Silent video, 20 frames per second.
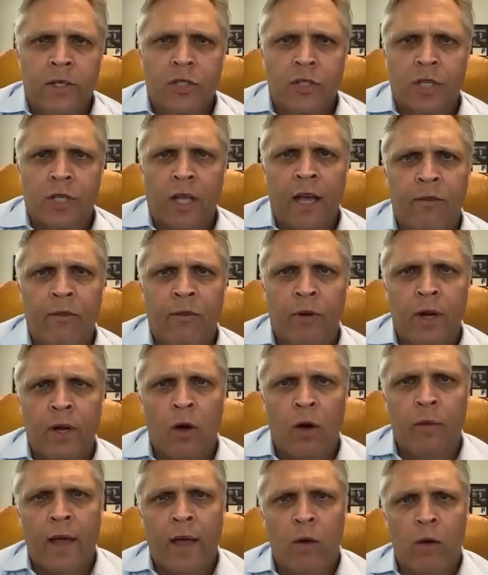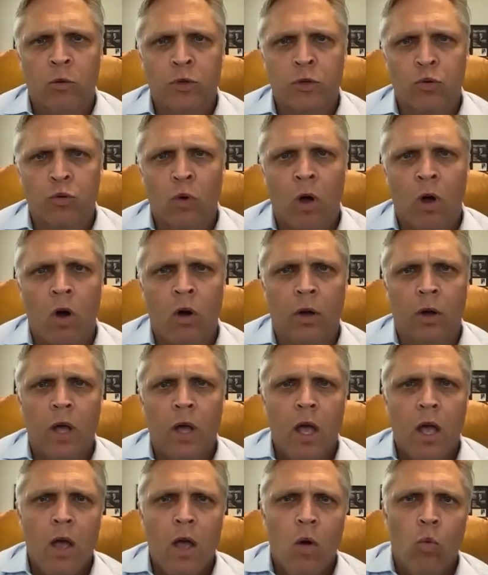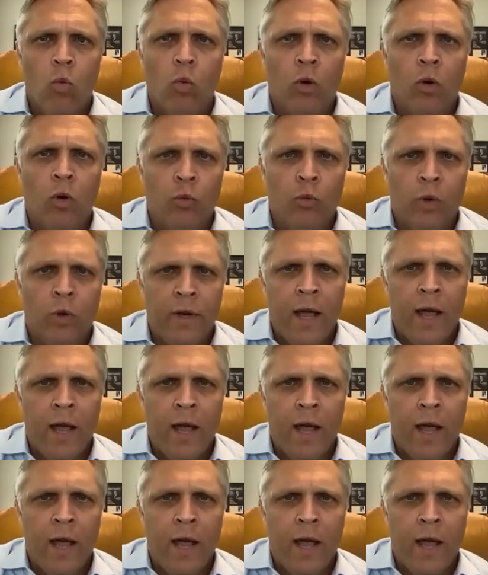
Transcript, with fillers: Oh, that wrong. Well, well, now we have a chance